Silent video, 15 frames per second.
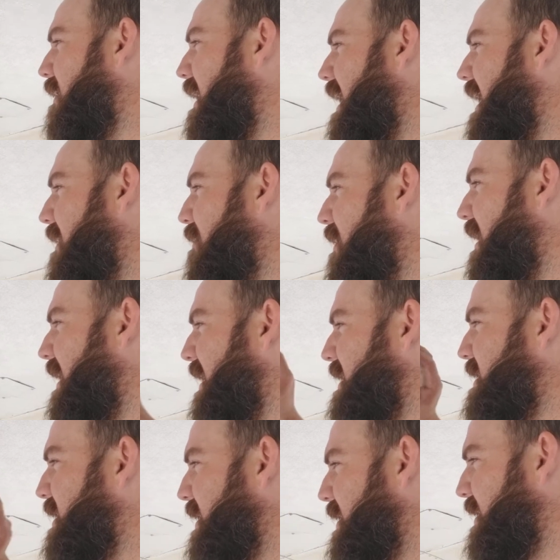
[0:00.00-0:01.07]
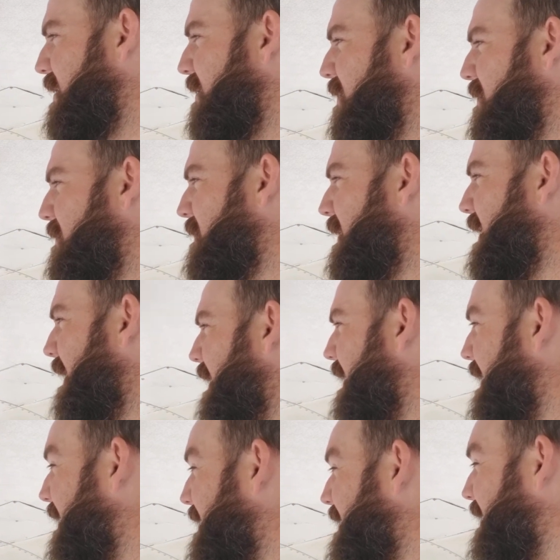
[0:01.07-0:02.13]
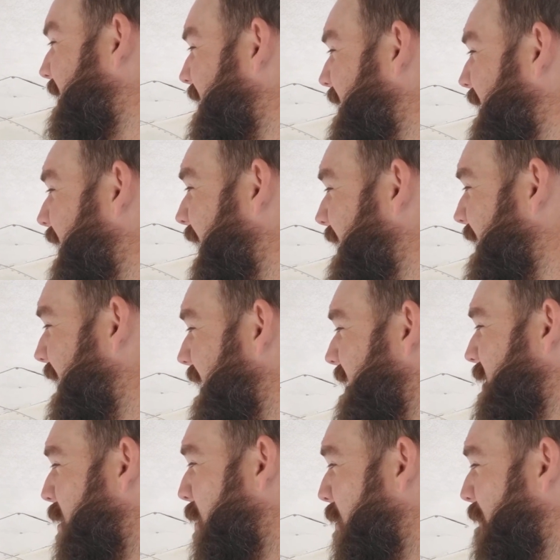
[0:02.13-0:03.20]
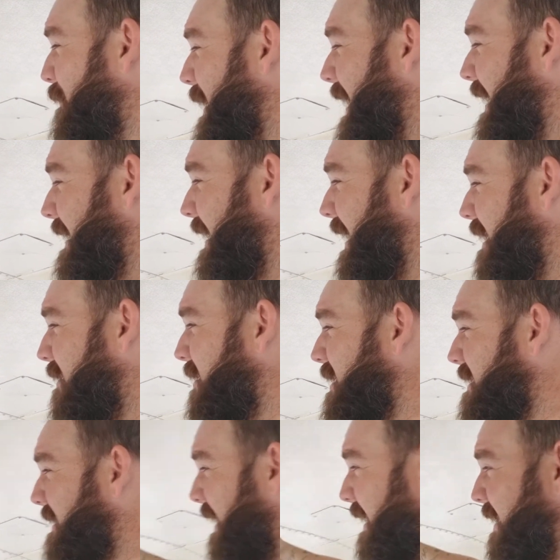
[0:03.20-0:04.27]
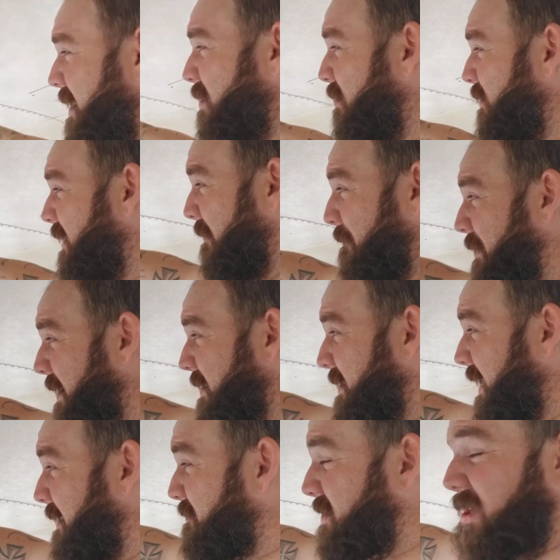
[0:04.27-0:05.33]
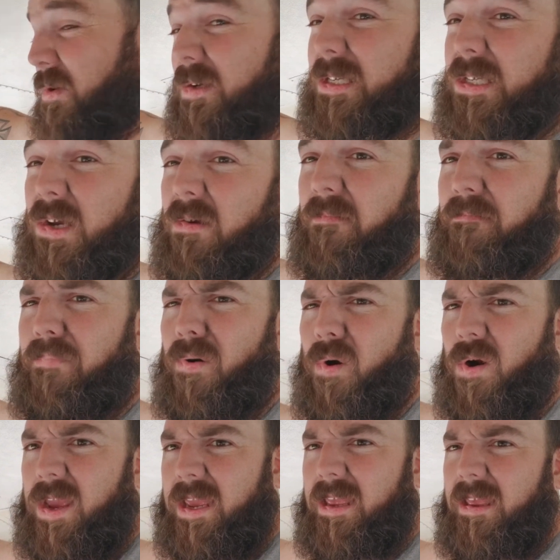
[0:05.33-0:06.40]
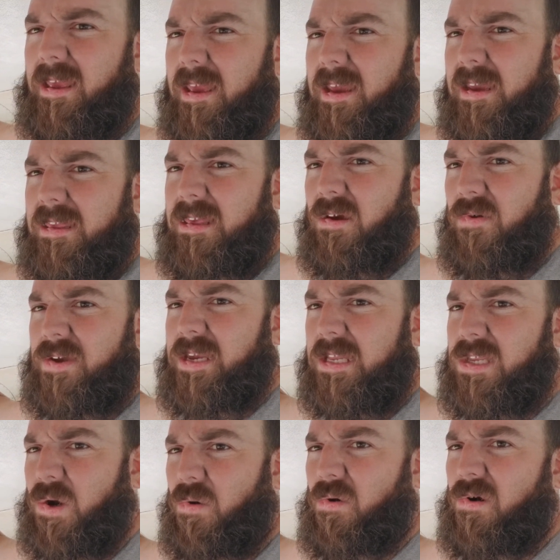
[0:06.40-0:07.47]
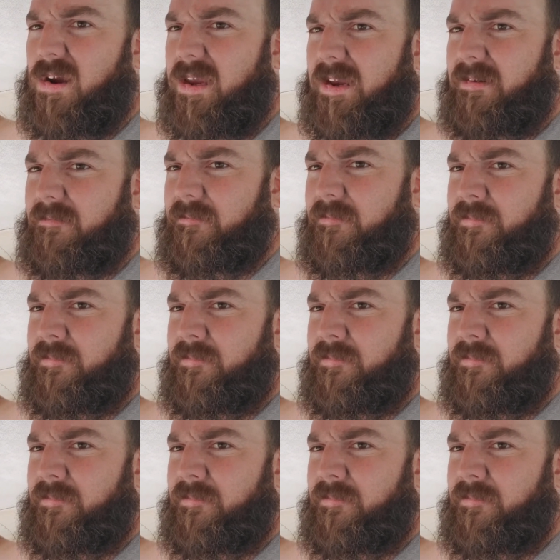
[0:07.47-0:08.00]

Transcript: I wanted to do is just gut this whole back out because I could only build up to a certain point till we get to Oregon.